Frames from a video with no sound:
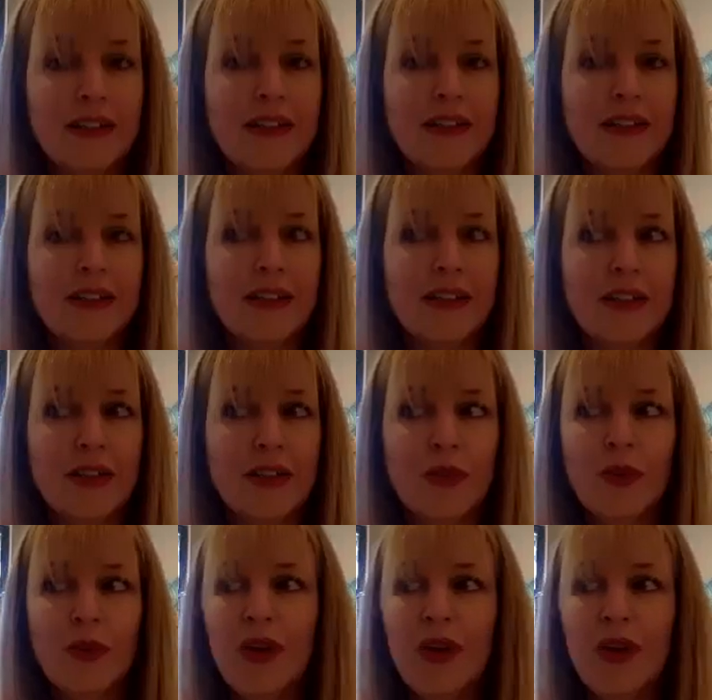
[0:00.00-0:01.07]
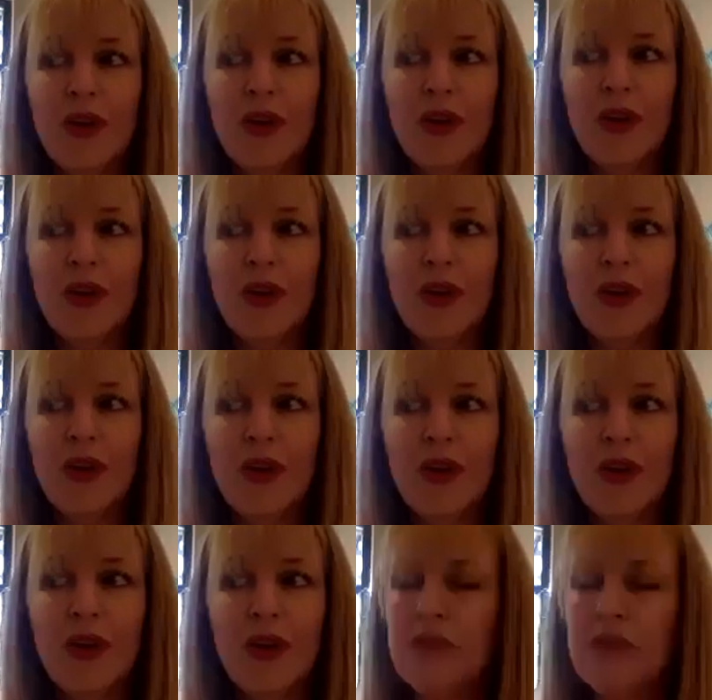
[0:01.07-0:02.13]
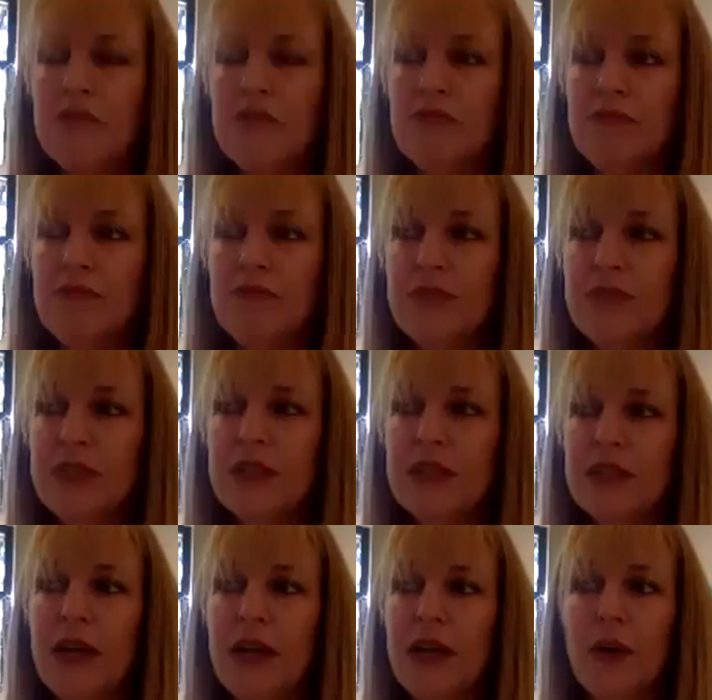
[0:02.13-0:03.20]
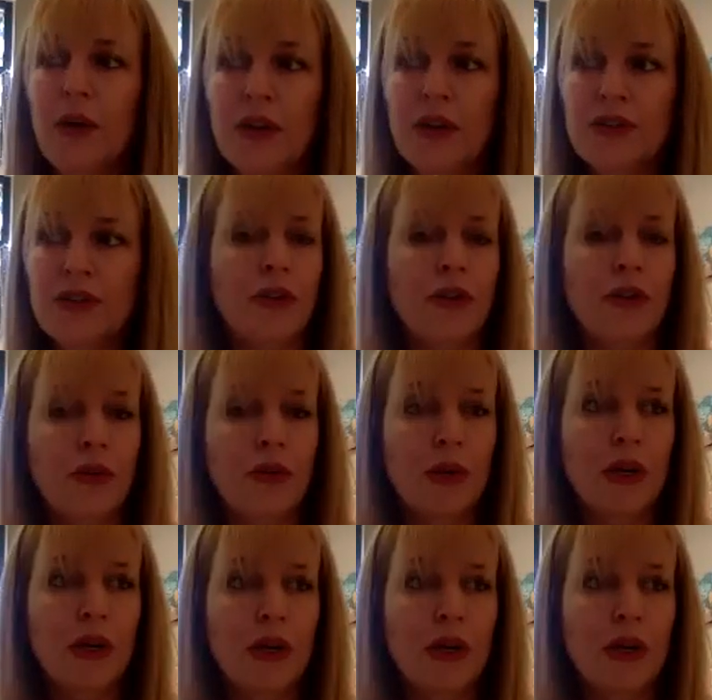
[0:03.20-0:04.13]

So everything that doesn't allow us to know